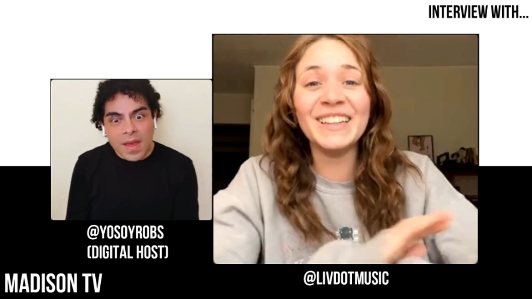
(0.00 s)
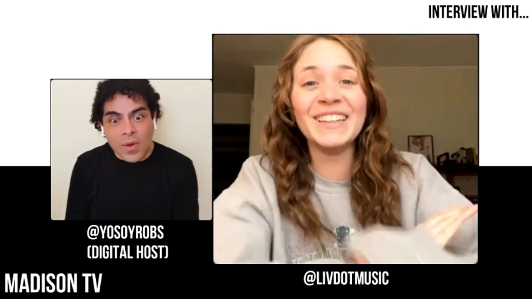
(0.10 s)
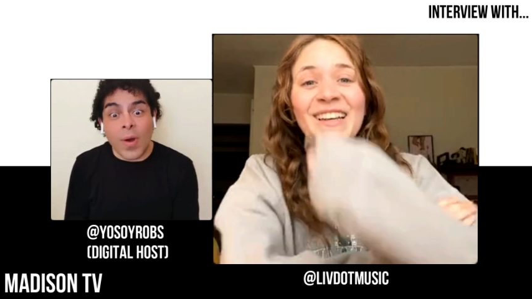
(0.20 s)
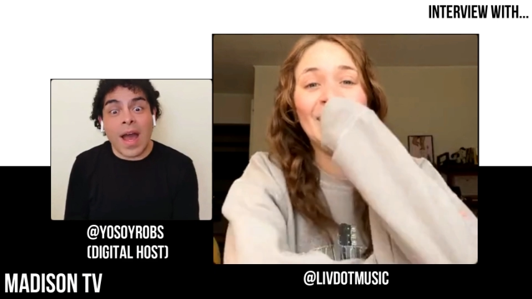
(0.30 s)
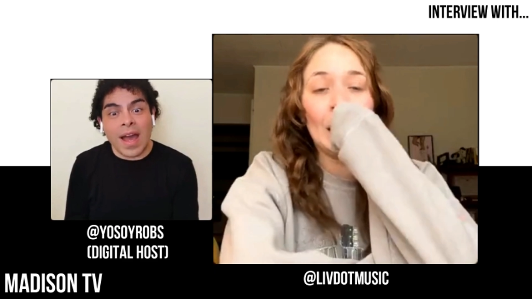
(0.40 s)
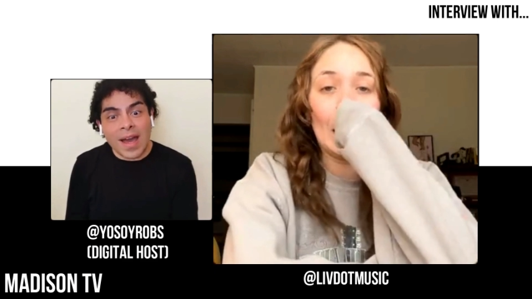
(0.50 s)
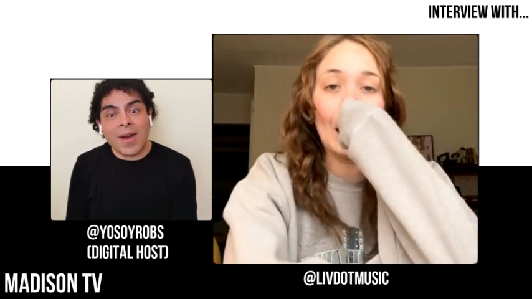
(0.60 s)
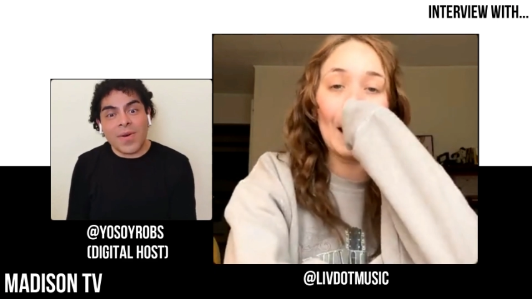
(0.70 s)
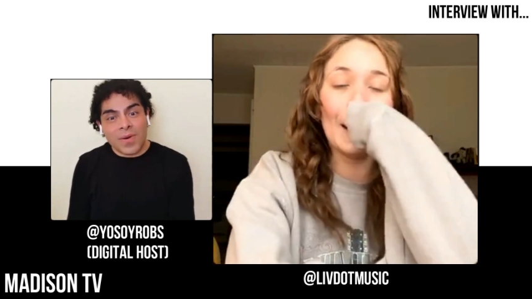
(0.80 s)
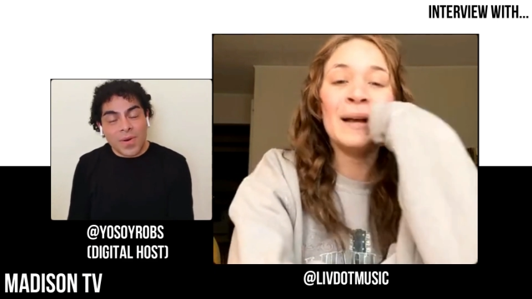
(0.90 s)
Speaker 1: wow.
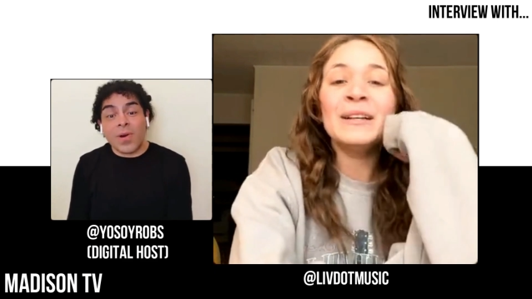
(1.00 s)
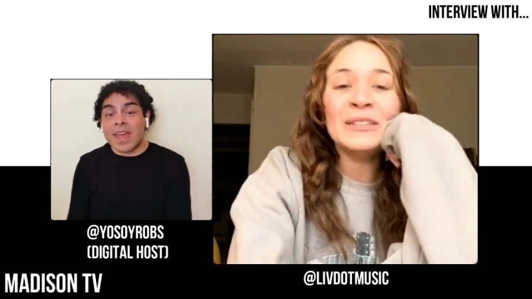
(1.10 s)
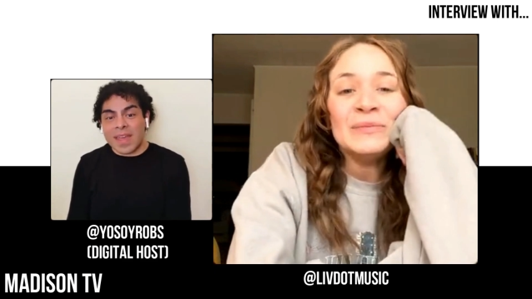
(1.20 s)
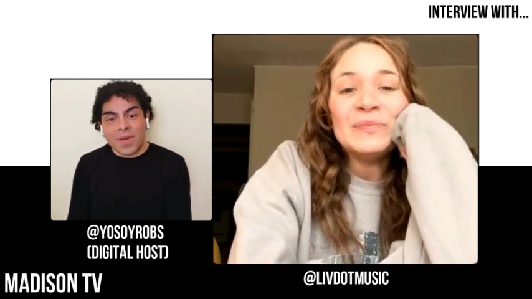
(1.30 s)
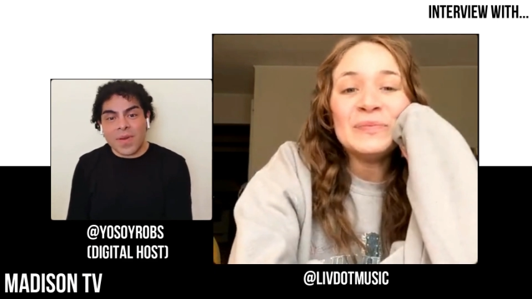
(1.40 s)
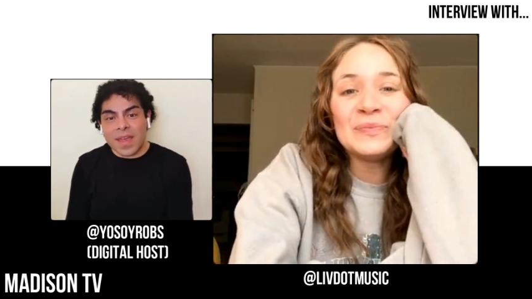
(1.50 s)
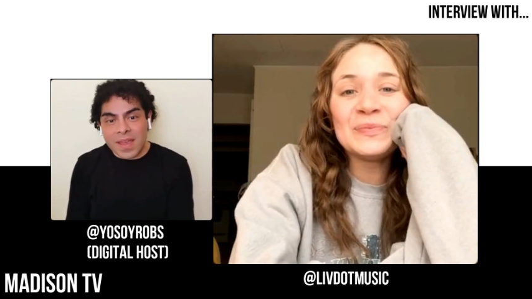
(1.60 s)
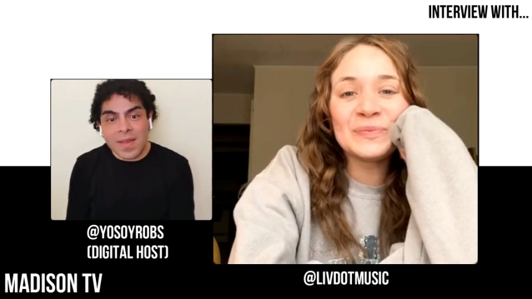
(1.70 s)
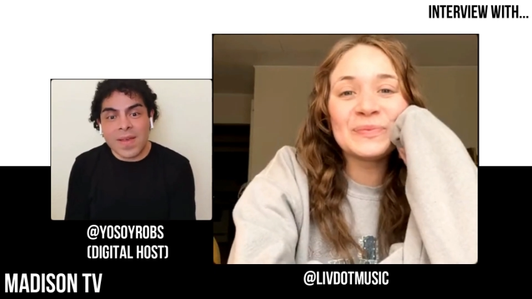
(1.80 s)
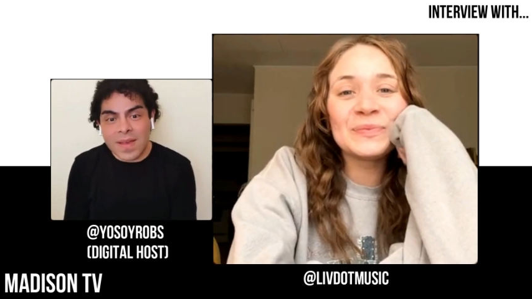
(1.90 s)
Oh, okay,
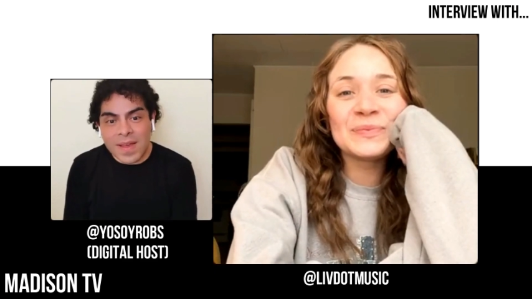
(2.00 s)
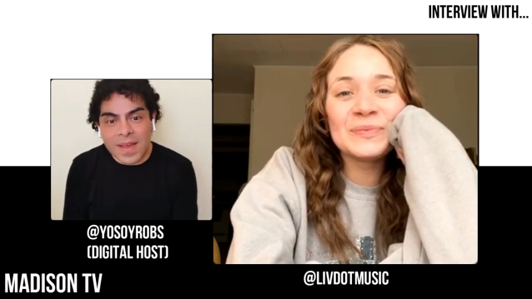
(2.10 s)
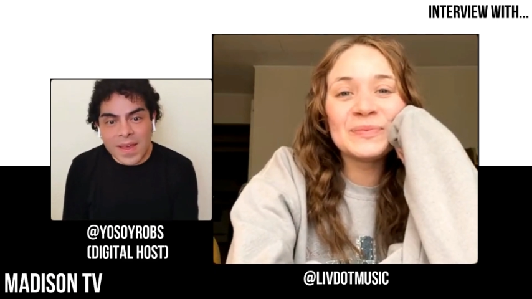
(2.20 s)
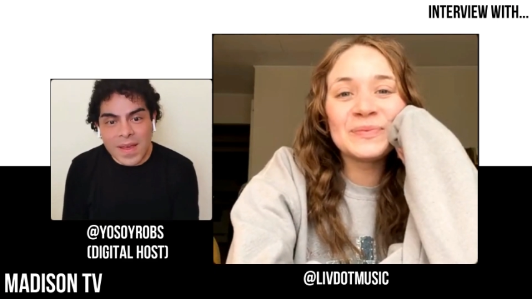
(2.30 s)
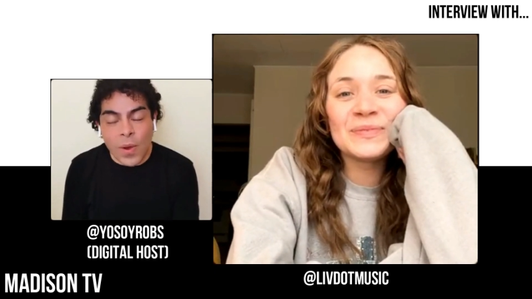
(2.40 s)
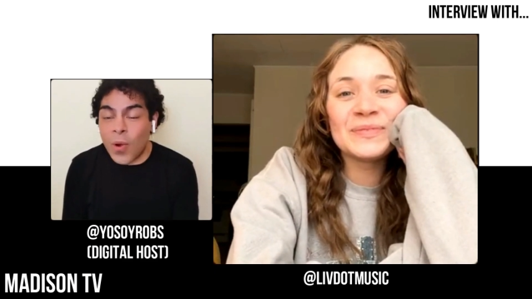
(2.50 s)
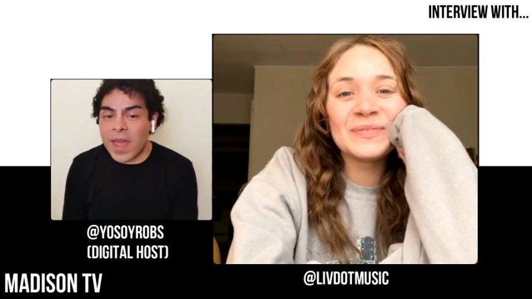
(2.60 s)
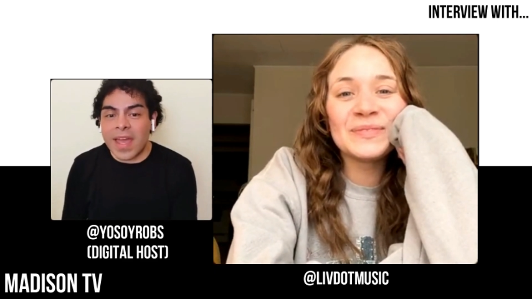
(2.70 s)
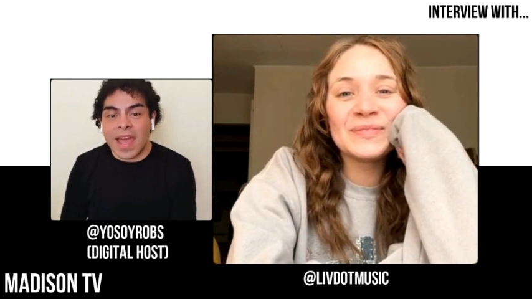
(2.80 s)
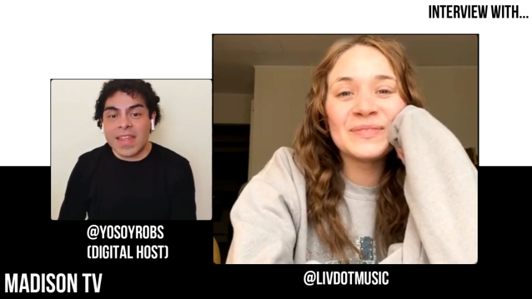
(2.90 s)
okay.
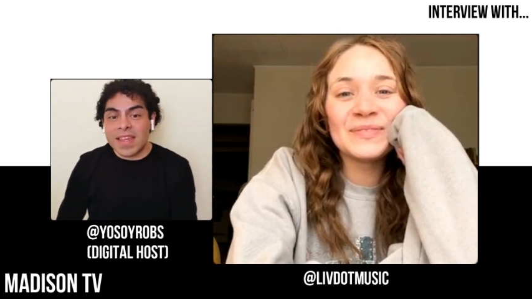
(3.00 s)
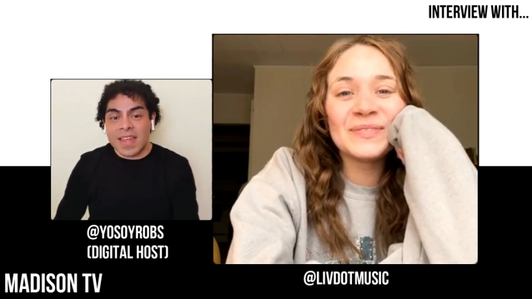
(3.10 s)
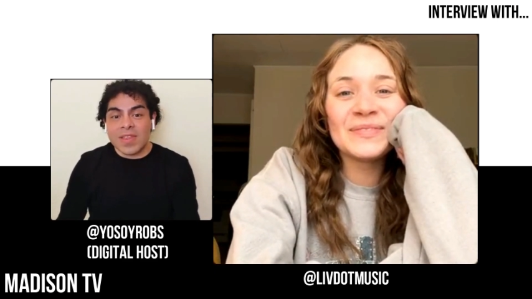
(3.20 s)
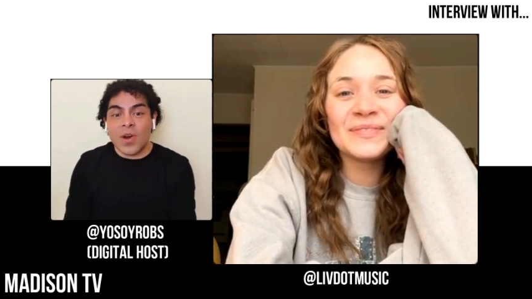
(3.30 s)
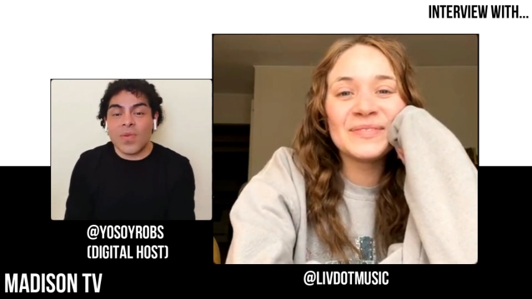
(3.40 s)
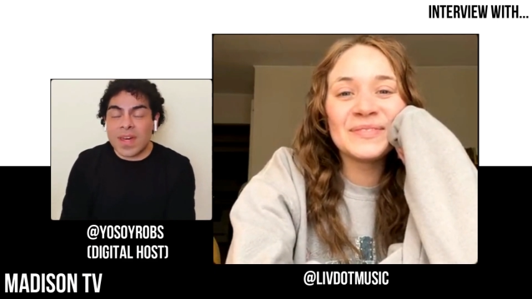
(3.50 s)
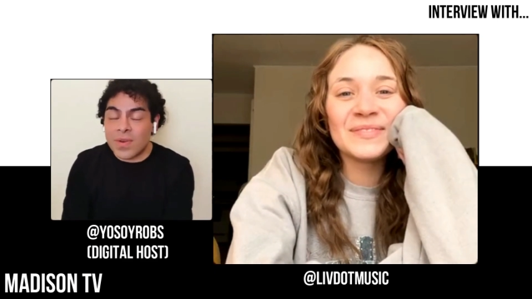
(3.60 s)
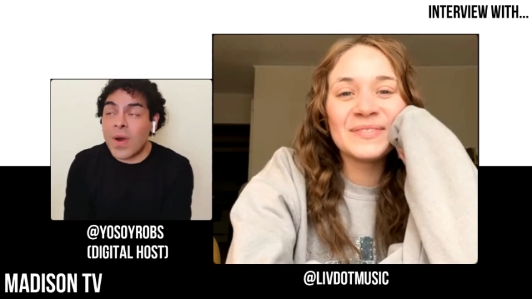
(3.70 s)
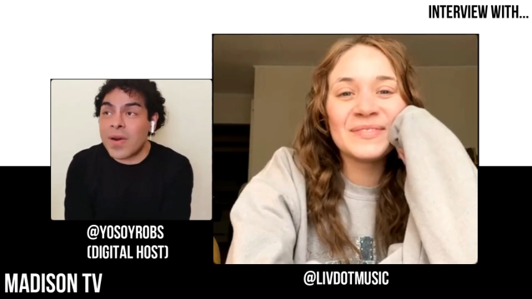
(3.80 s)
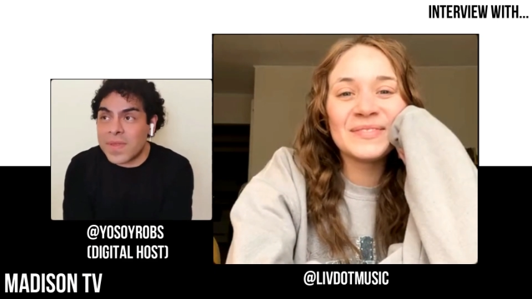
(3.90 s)
Okay, I didn't know
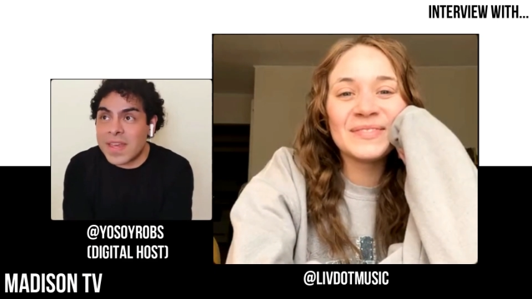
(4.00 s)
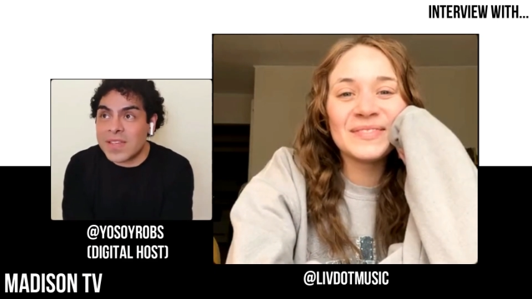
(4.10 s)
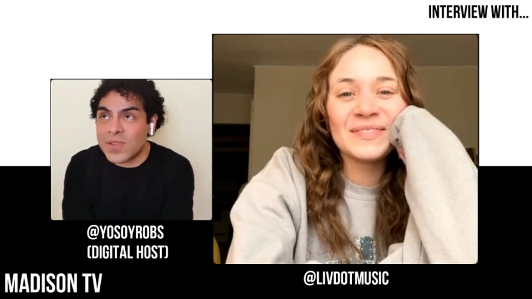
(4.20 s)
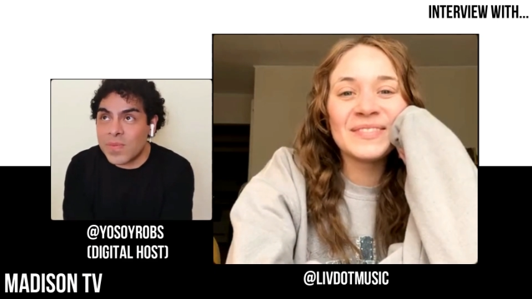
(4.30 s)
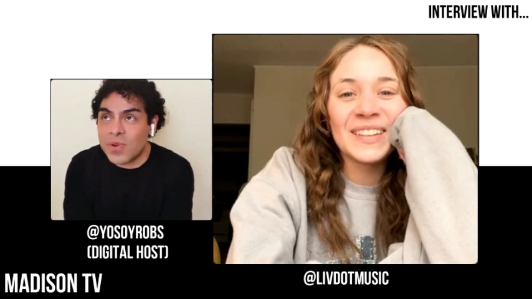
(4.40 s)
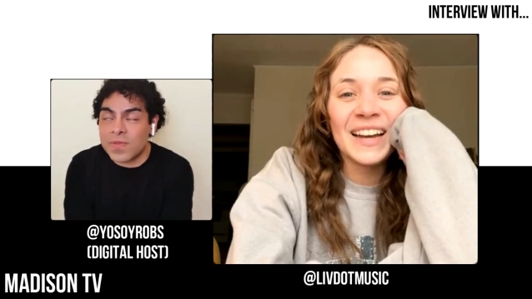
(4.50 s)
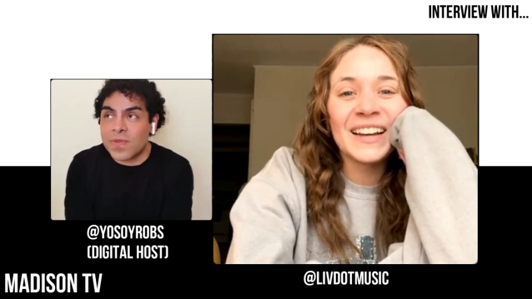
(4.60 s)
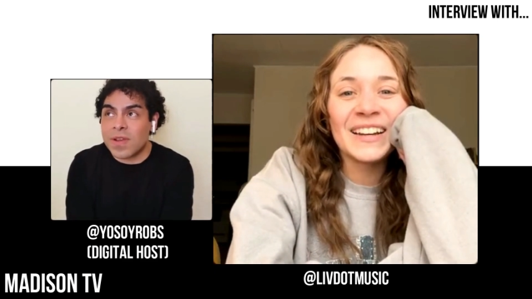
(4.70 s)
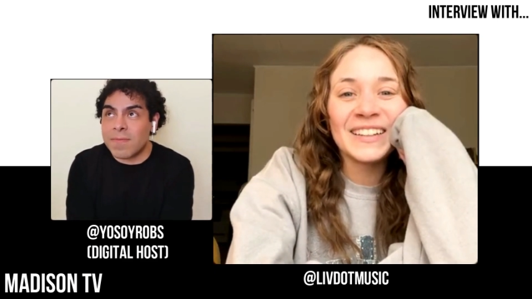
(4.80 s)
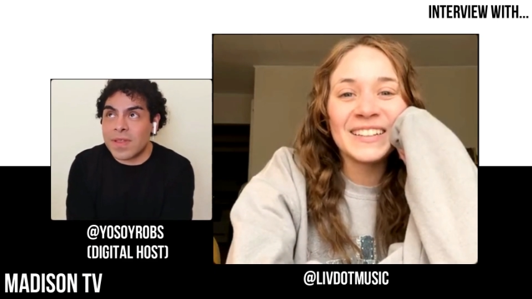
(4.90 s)
that. Wow, uh-huh. thank you so
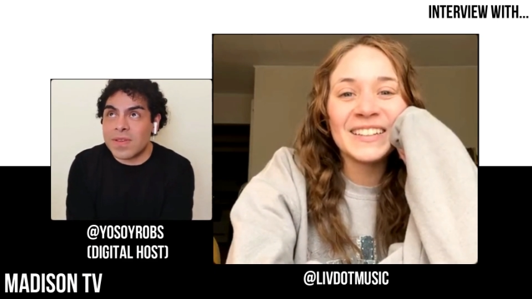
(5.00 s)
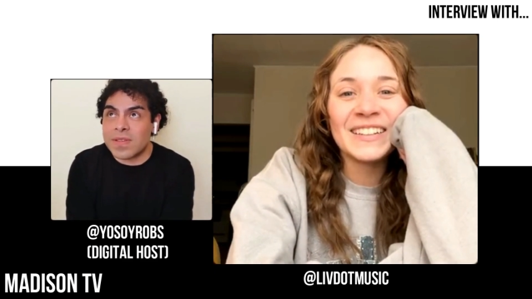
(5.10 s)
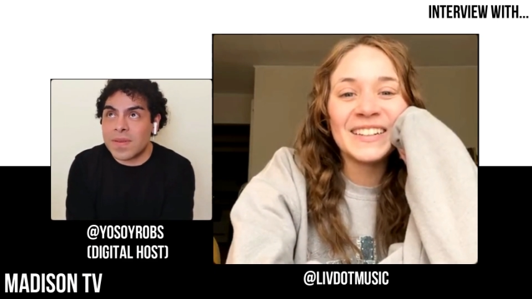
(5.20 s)
much for giving